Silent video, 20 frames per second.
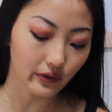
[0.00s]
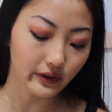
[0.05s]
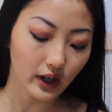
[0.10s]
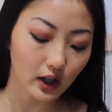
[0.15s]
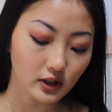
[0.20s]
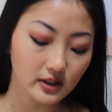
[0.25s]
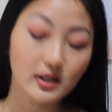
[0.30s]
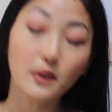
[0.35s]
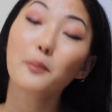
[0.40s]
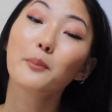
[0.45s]
there
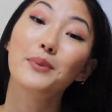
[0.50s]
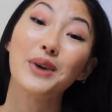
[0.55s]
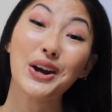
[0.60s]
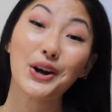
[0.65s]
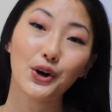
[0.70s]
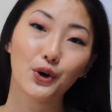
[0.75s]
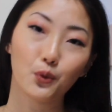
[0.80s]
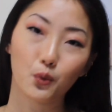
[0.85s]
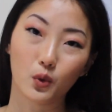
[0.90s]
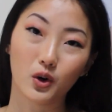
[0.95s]
are some
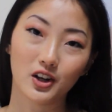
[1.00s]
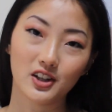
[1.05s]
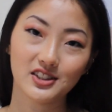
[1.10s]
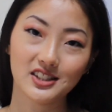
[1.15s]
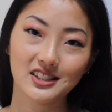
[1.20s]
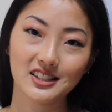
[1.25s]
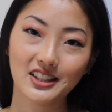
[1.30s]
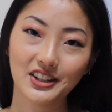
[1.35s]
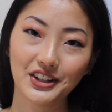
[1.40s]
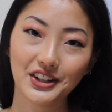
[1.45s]
bigger words
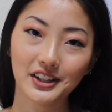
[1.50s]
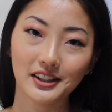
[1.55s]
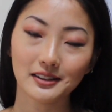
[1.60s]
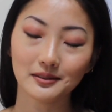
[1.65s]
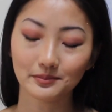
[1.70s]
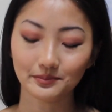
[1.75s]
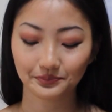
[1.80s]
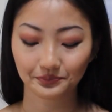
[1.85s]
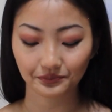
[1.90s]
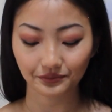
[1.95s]
in here.